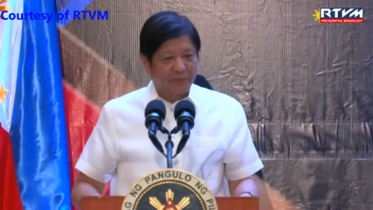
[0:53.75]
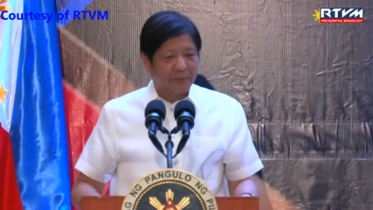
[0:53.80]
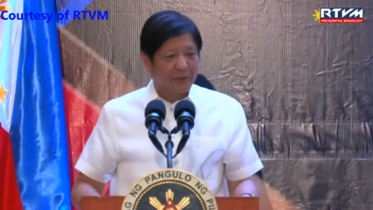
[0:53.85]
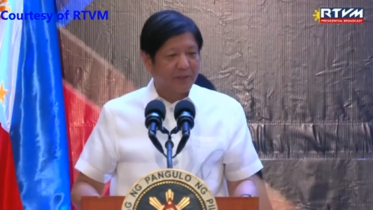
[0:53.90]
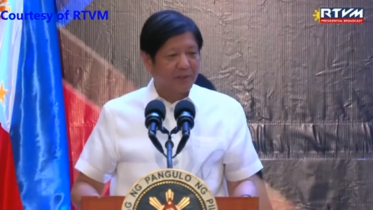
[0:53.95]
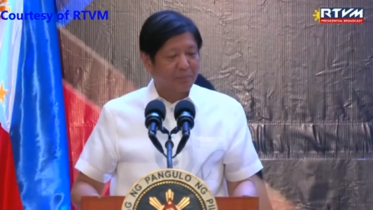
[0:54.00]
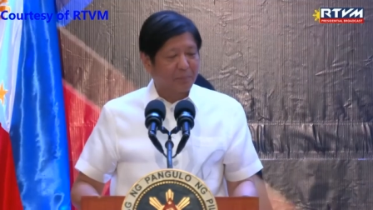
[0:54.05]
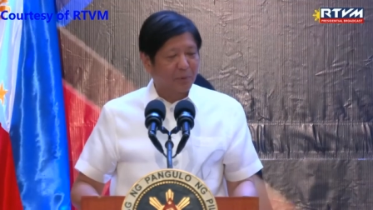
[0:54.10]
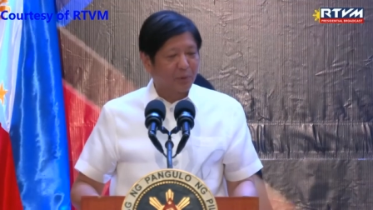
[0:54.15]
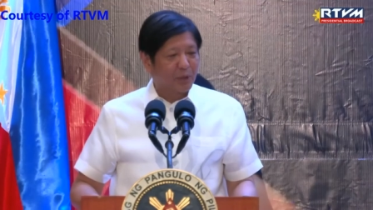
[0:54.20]

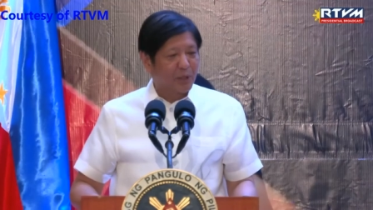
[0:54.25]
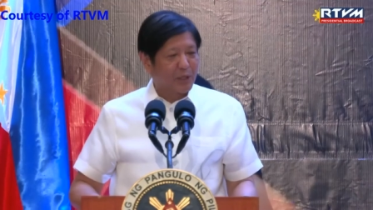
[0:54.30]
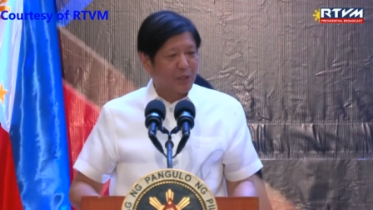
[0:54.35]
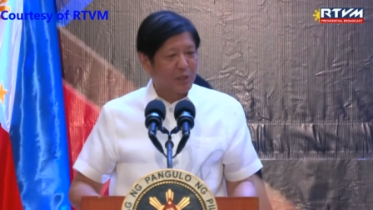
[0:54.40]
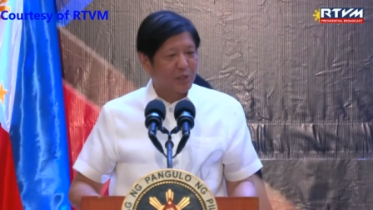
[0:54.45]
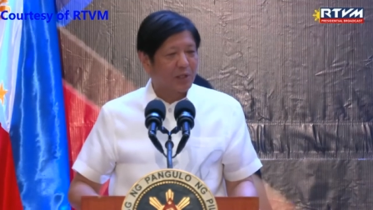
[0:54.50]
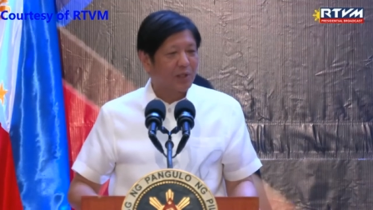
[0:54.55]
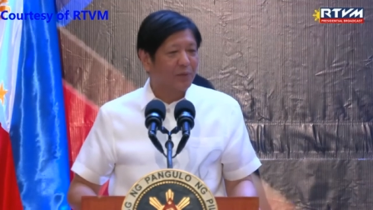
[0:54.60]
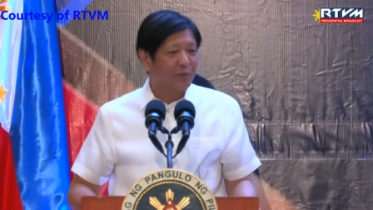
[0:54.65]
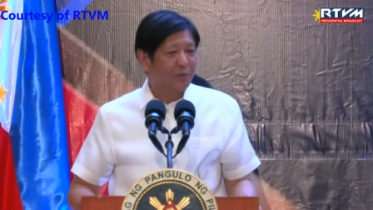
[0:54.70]
uh,
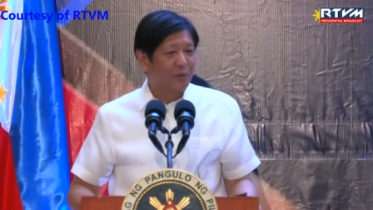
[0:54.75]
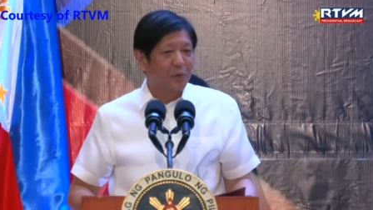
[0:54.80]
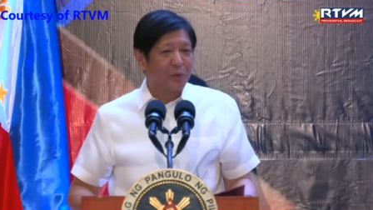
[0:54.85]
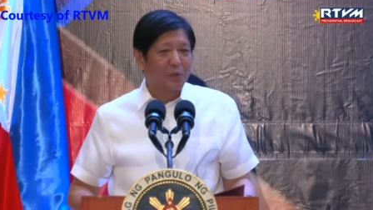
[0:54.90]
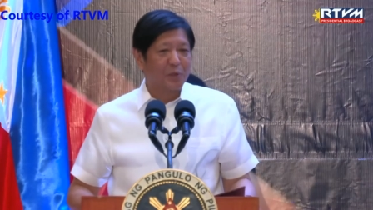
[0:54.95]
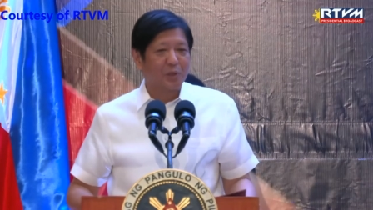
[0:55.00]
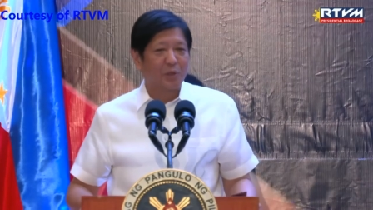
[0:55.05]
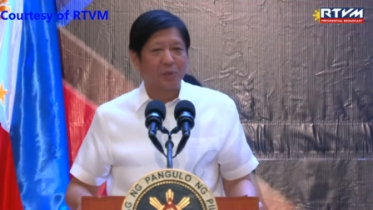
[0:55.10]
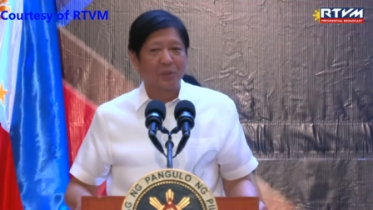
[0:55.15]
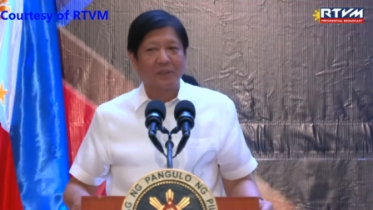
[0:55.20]
potential
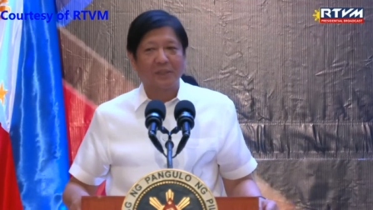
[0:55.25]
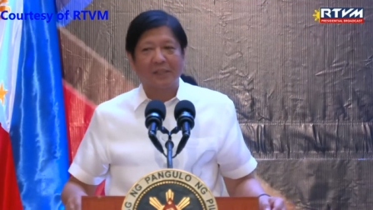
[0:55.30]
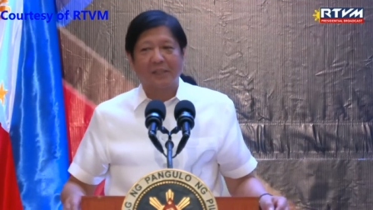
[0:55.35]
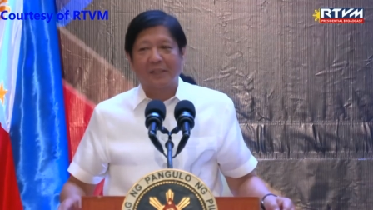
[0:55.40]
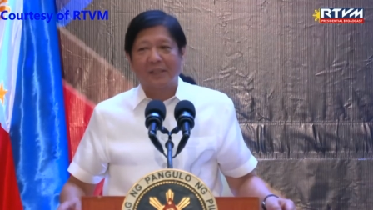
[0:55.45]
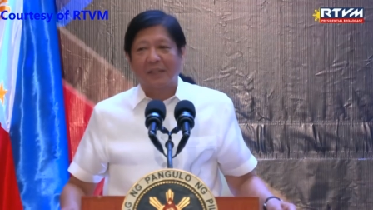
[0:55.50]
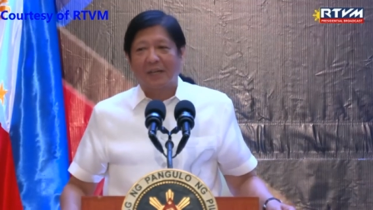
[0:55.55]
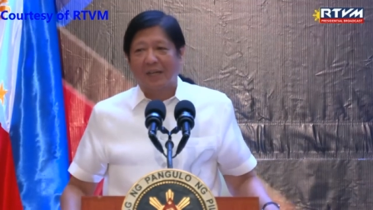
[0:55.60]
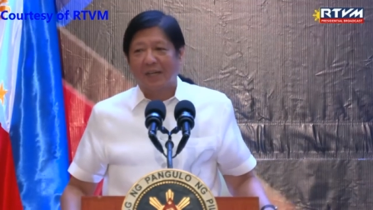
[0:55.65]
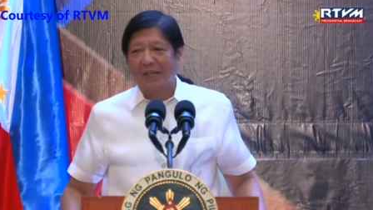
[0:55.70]
future
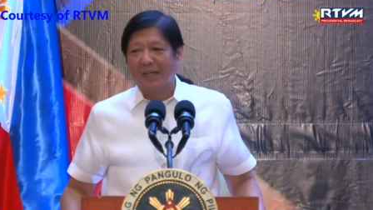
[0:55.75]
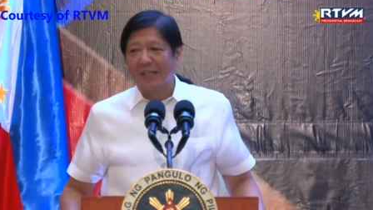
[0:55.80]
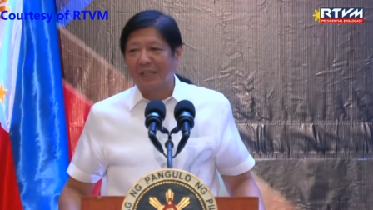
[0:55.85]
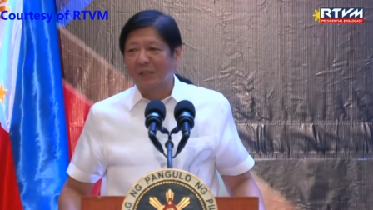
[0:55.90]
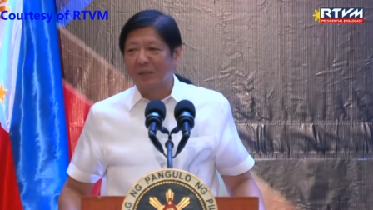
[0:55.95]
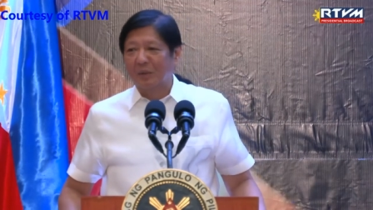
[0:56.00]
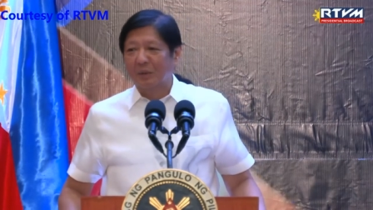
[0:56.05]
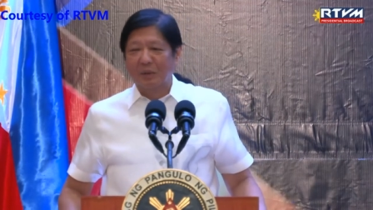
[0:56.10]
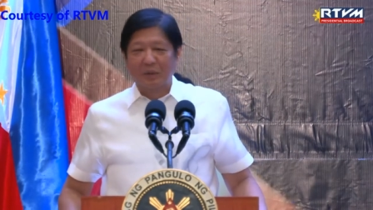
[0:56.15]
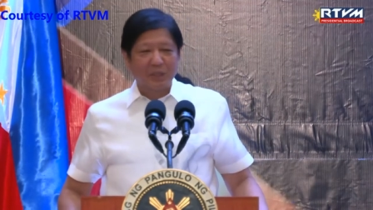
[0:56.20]
uh,
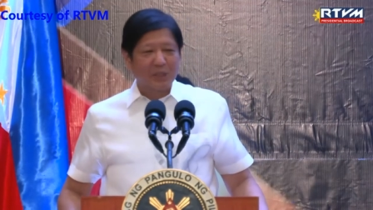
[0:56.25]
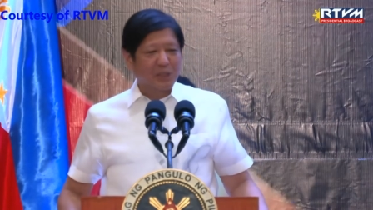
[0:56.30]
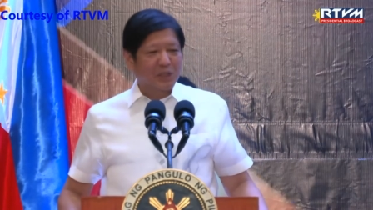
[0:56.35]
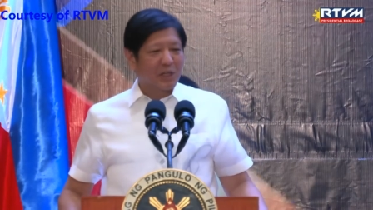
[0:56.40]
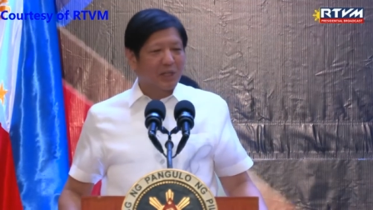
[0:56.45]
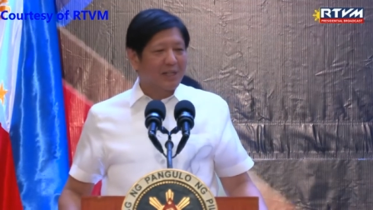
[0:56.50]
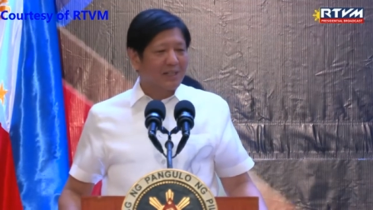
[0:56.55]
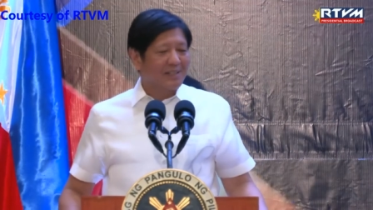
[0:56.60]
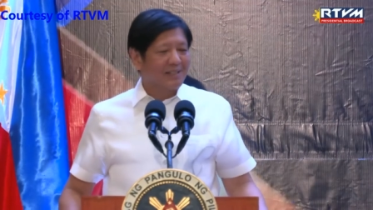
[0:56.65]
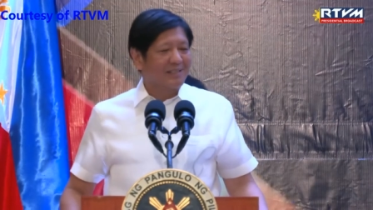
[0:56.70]
tourist
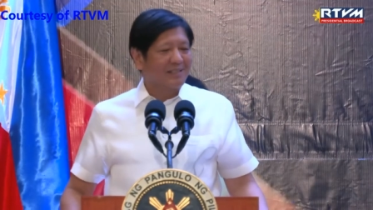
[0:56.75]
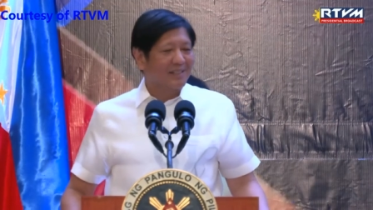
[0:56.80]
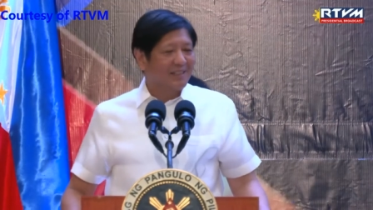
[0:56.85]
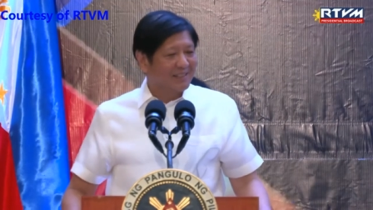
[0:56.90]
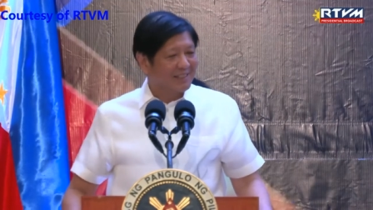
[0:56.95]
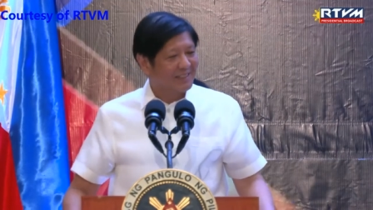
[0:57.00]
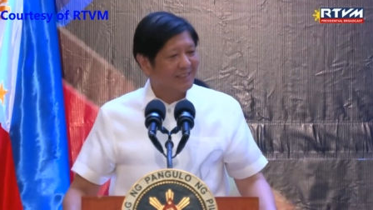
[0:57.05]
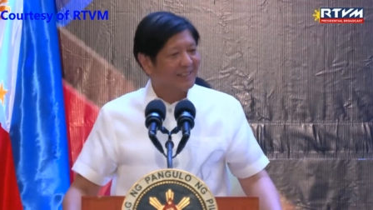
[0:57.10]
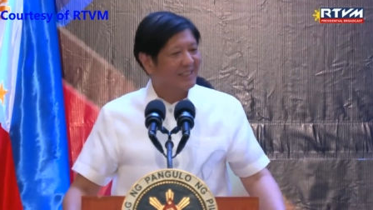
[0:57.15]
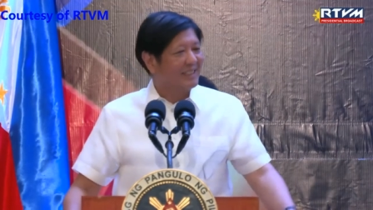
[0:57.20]
sites
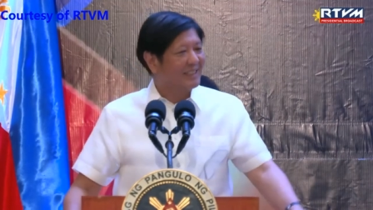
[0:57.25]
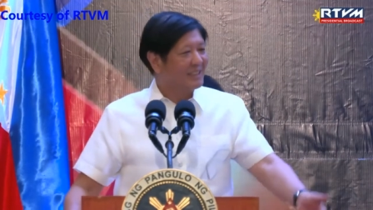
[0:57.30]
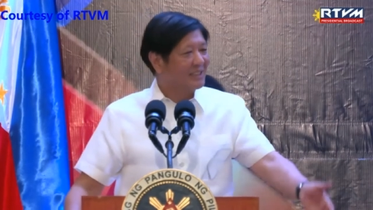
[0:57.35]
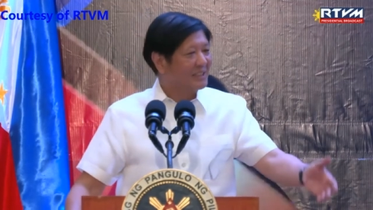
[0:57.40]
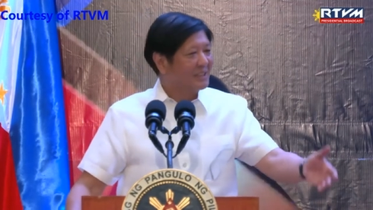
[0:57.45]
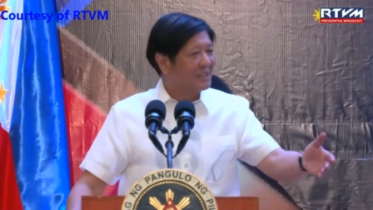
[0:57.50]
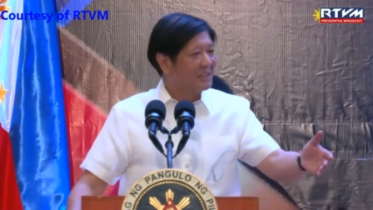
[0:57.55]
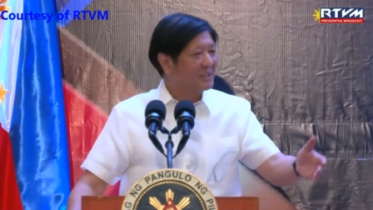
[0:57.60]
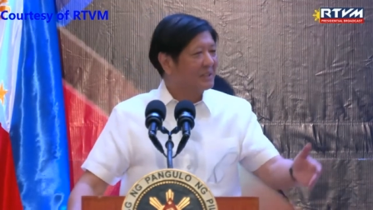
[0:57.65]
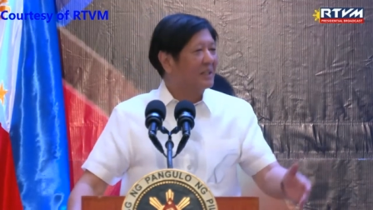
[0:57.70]
uh,
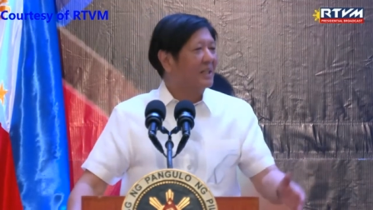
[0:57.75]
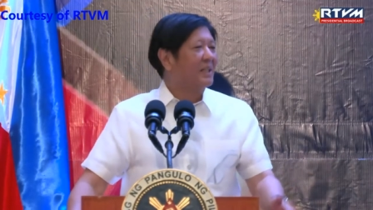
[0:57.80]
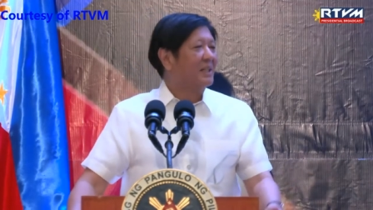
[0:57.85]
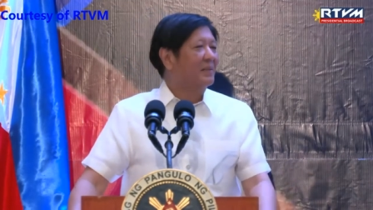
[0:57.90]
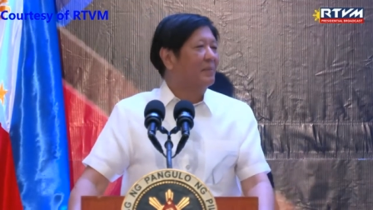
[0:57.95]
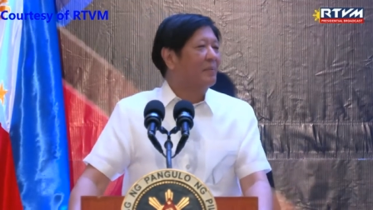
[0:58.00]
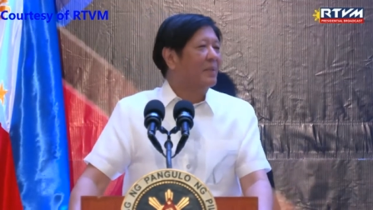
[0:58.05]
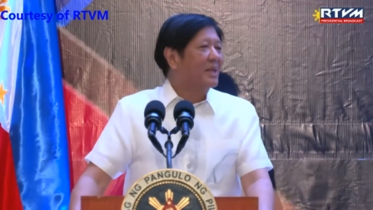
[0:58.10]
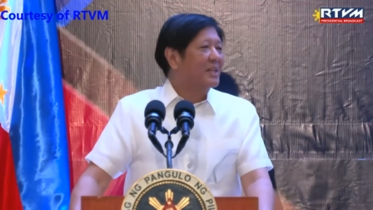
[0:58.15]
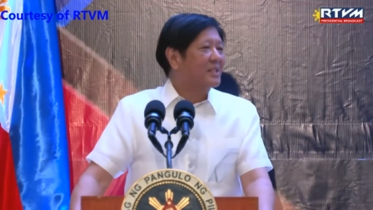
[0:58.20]
is here uh,